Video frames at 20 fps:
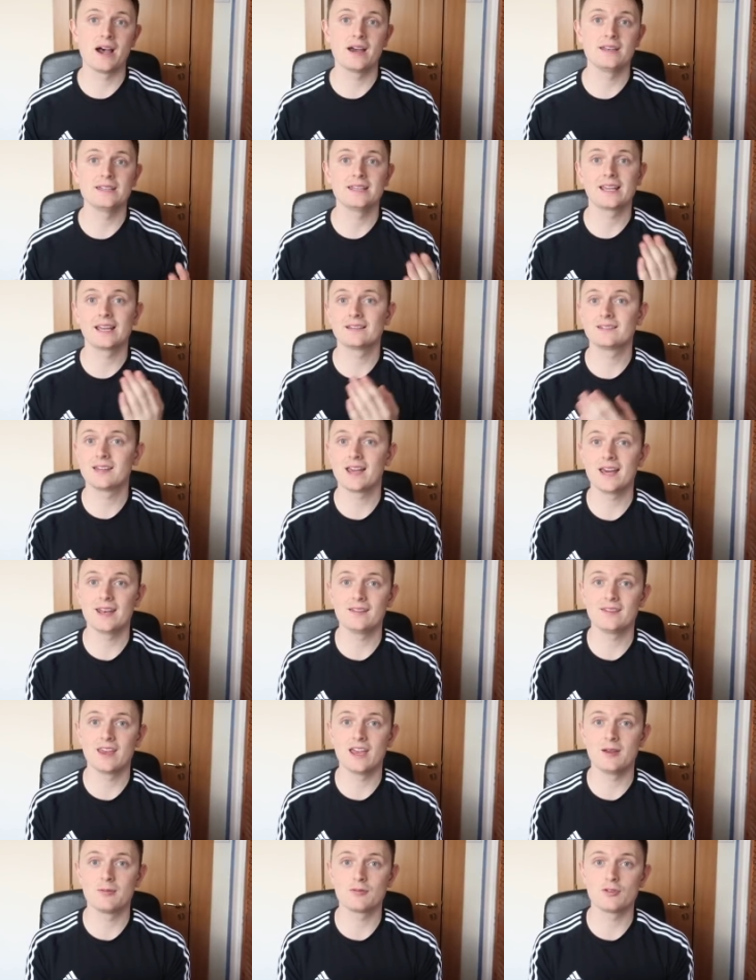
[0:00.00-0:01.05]
bad. You get 10
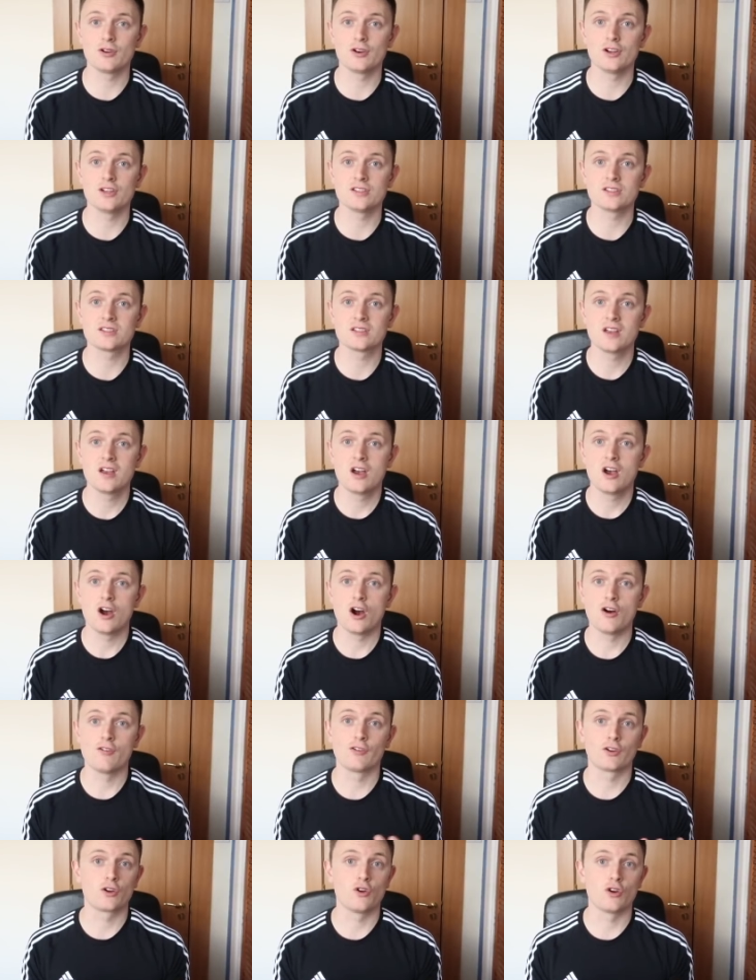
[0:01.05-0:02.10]
of them, guys,
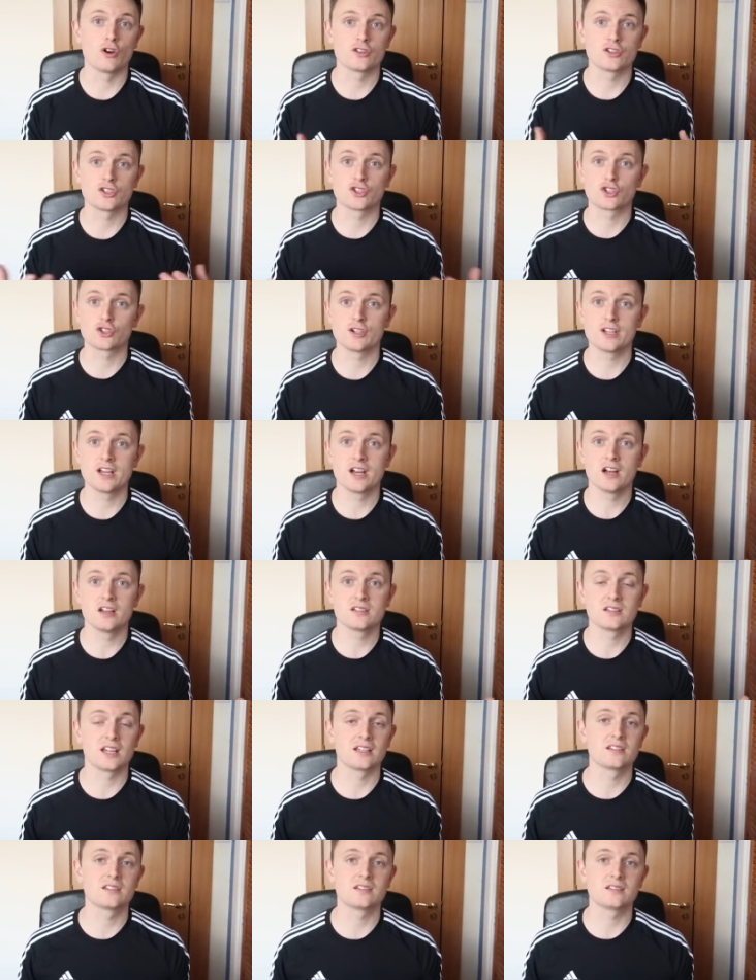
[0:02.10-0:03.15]
over the course of 3
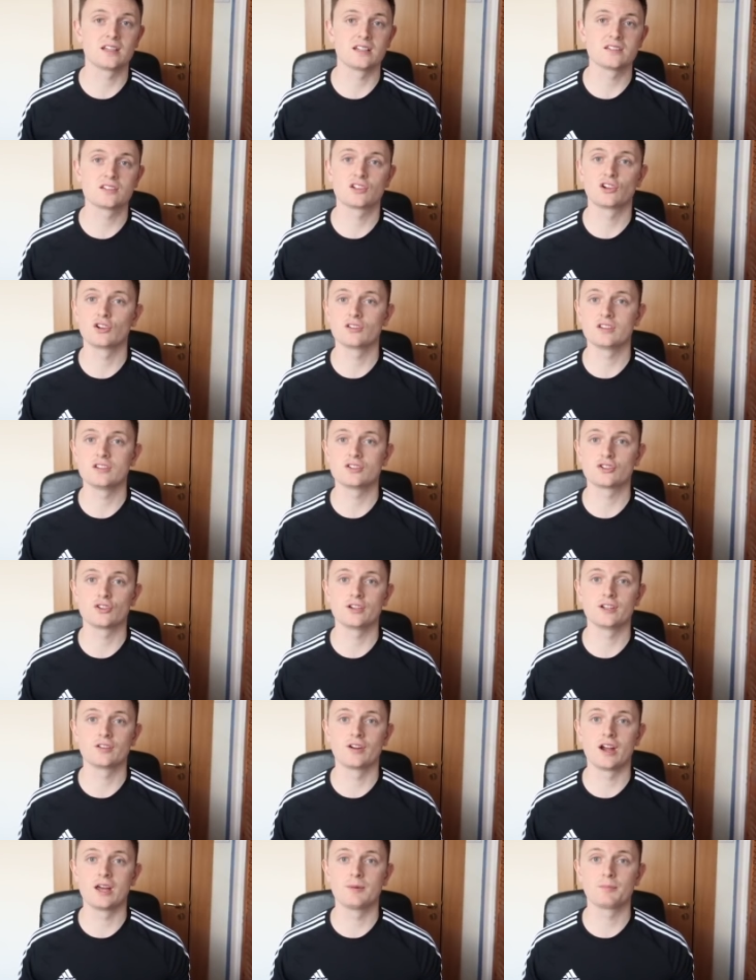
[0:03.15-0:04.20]
years. That's
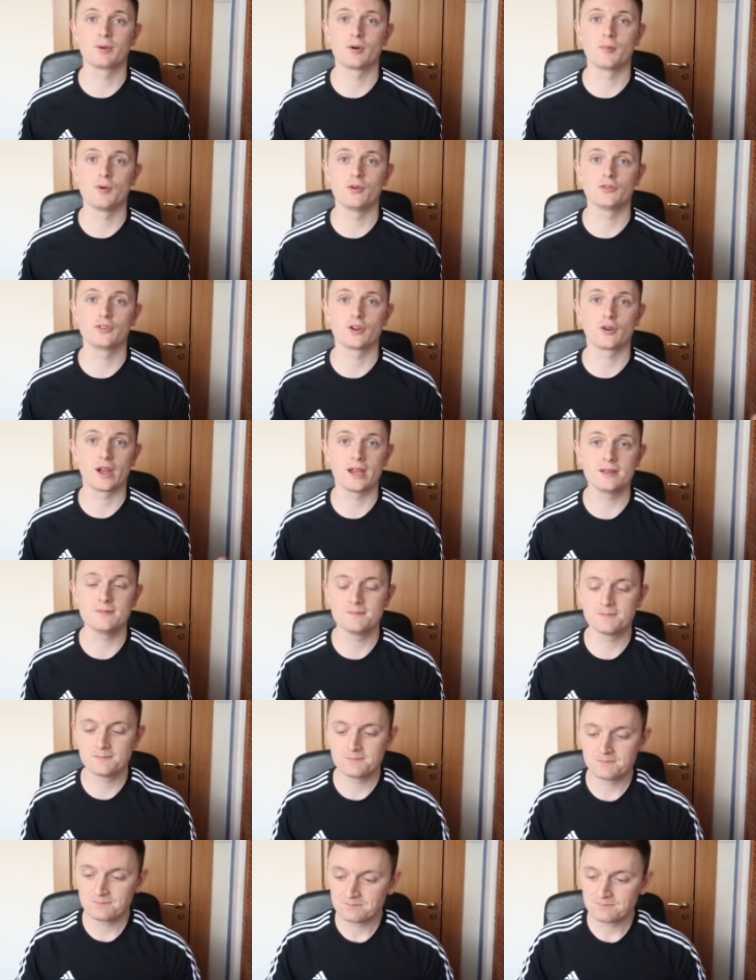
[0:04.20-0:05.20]
33 grand per month, okay?